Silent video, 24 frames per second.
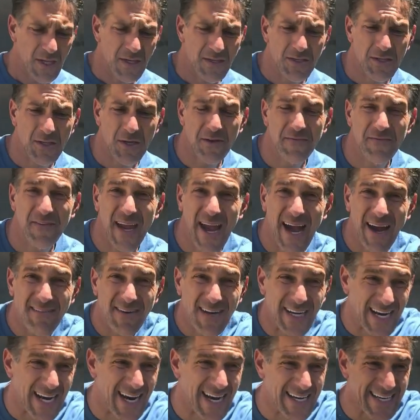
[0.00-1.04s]
So if you have
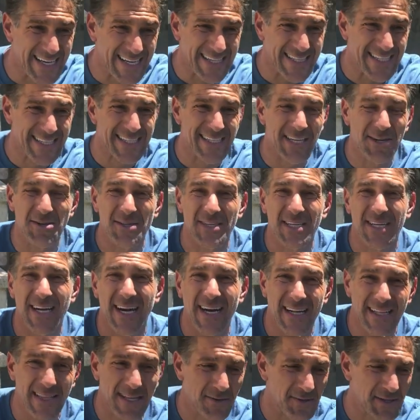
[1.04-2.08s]
a cutting, and this here is a
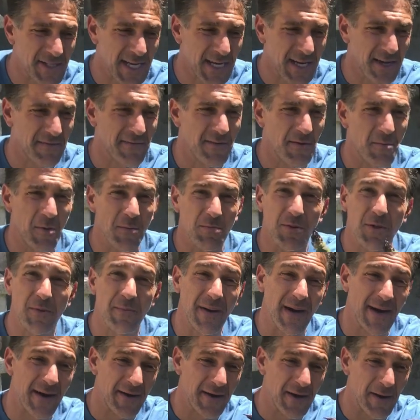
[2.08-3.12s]
cutting that was taken from a
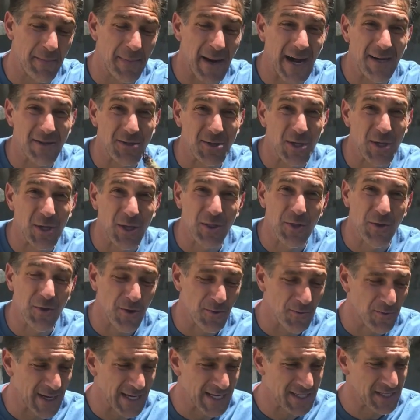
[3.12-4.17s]
plumeria about two to
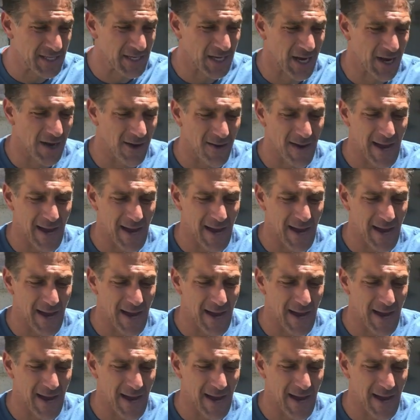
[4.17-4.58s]
three weeks ago.